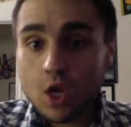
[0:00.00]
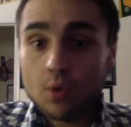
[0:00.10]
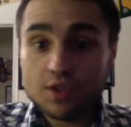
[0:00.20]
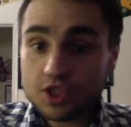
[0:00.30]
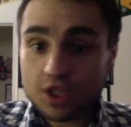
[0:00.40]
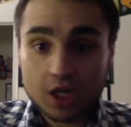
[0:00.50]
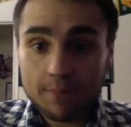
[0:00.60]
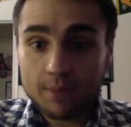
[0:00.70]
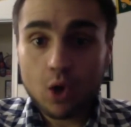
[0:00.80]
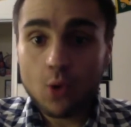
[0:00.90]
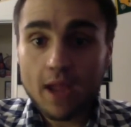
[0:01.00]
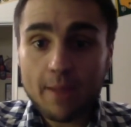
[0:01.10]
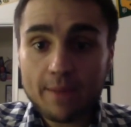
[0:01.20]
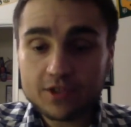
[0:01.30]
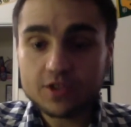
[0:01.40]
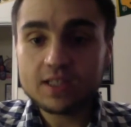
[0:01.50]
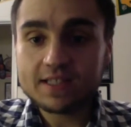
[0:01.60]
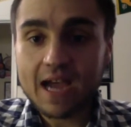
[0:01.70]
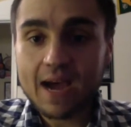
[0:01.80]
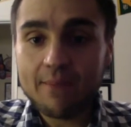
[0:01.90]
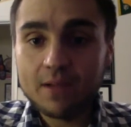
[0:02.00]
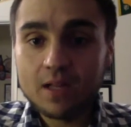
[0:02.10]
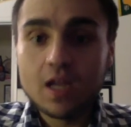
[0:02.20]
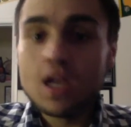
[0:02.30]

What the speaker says: with just a couple of okay pitchers at the top,